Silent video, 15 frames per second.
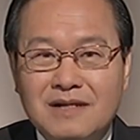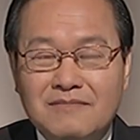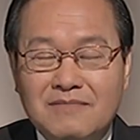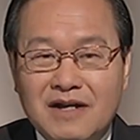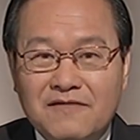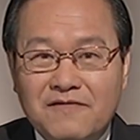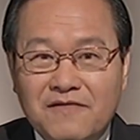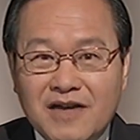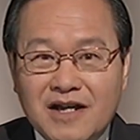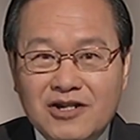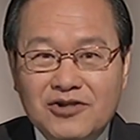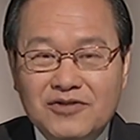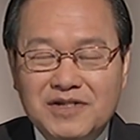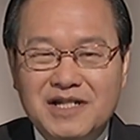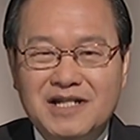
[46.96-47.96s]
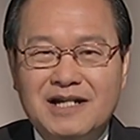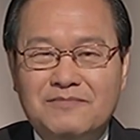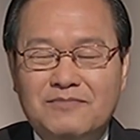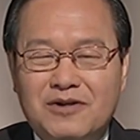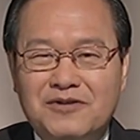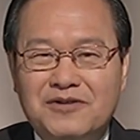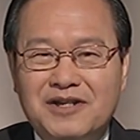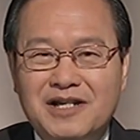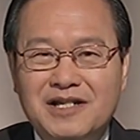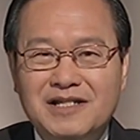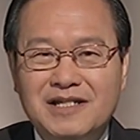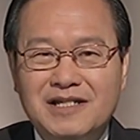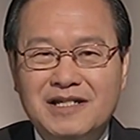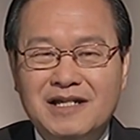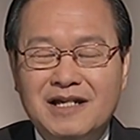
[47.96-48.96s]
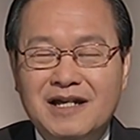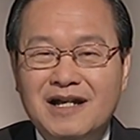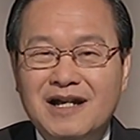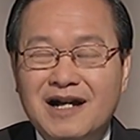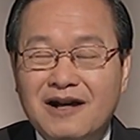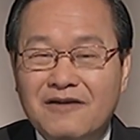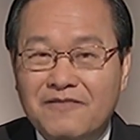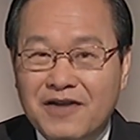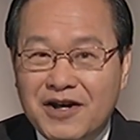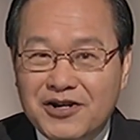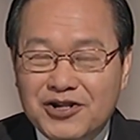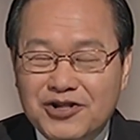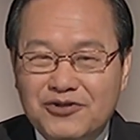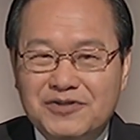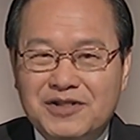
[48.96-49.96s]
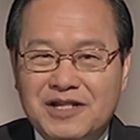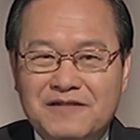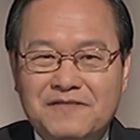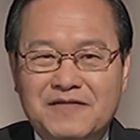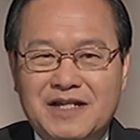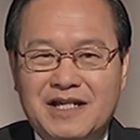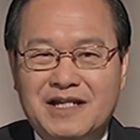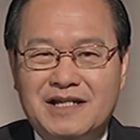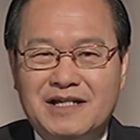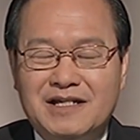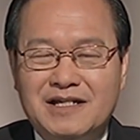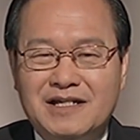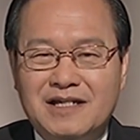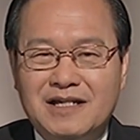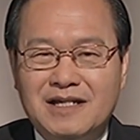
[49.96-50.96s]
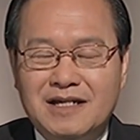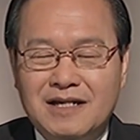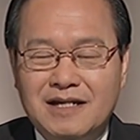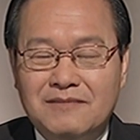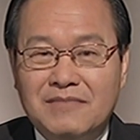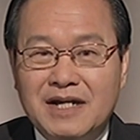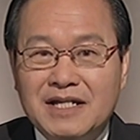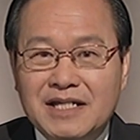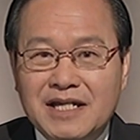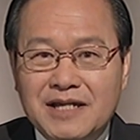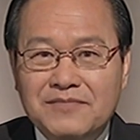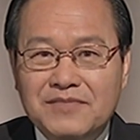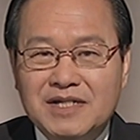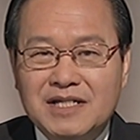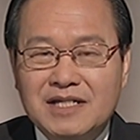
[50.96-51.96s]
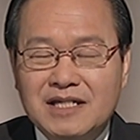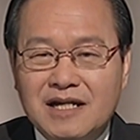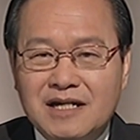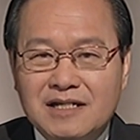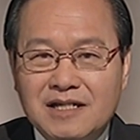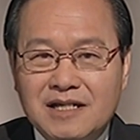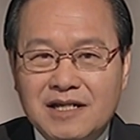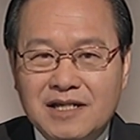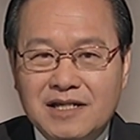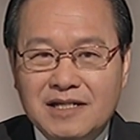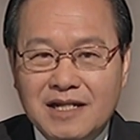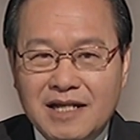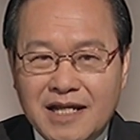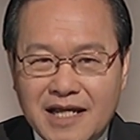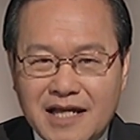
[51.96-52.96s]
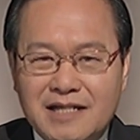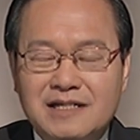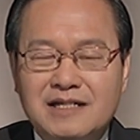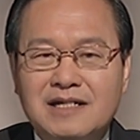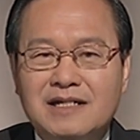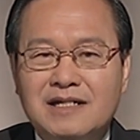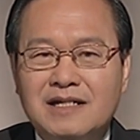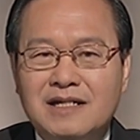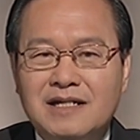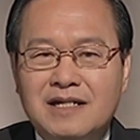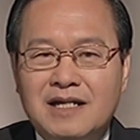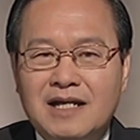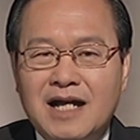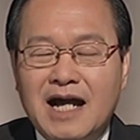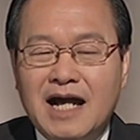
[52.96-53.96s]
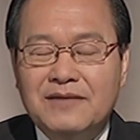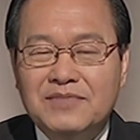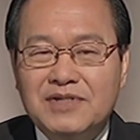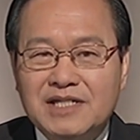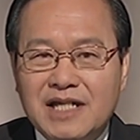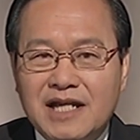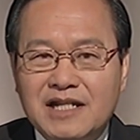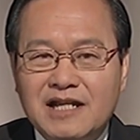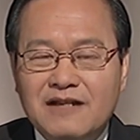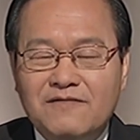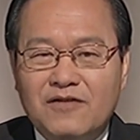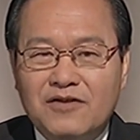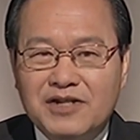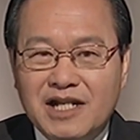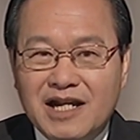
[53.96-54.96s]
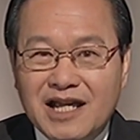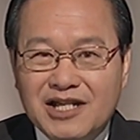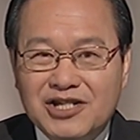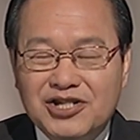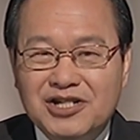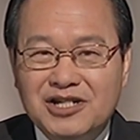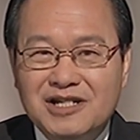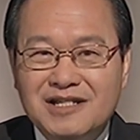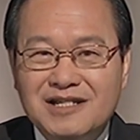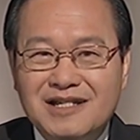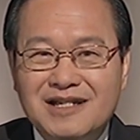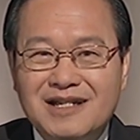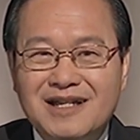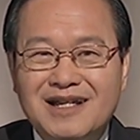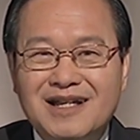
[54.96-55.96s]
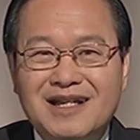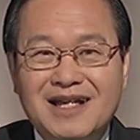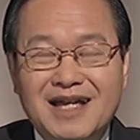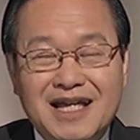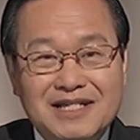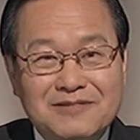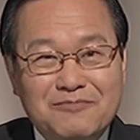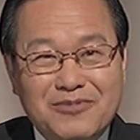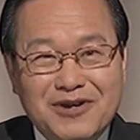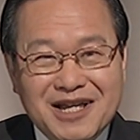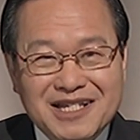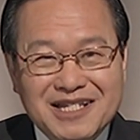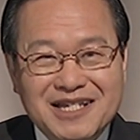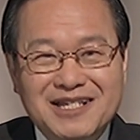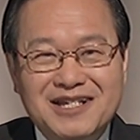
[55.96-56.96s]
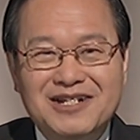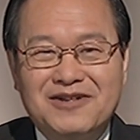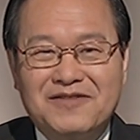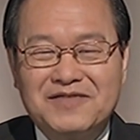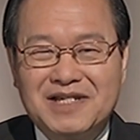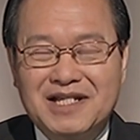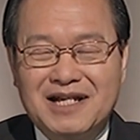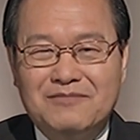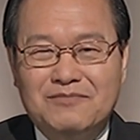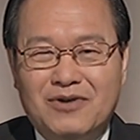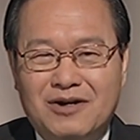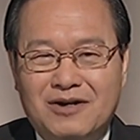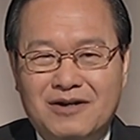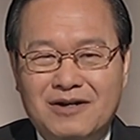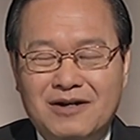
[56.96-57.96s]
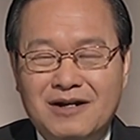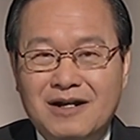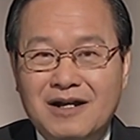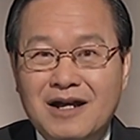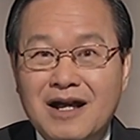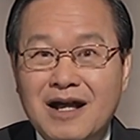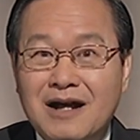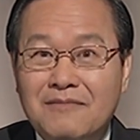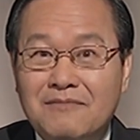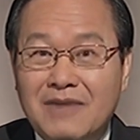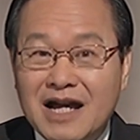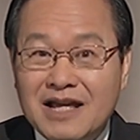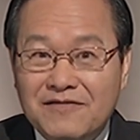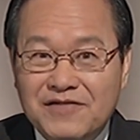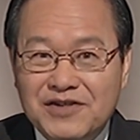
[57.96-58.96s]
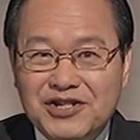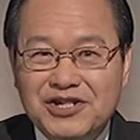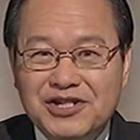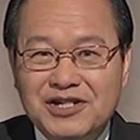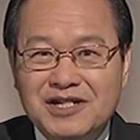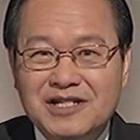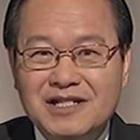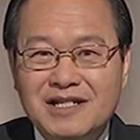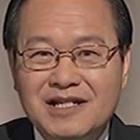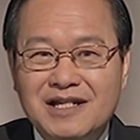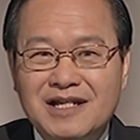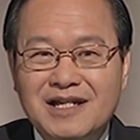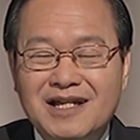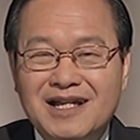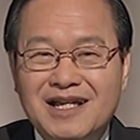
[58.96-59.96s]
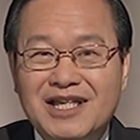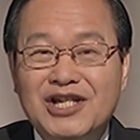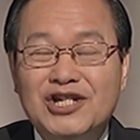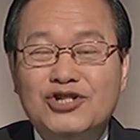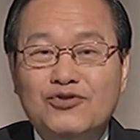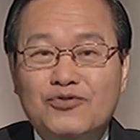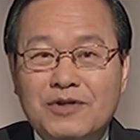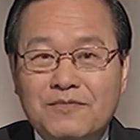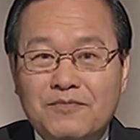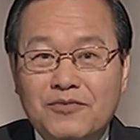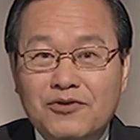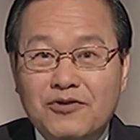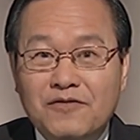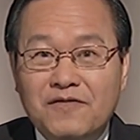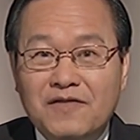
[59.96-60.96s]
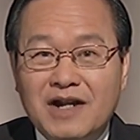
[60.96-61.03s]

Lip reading: My fellow Singaporeans, a very good evening. My name is Tan Kin Lian. I'm standing for election as President of Singapore. My vision is to improve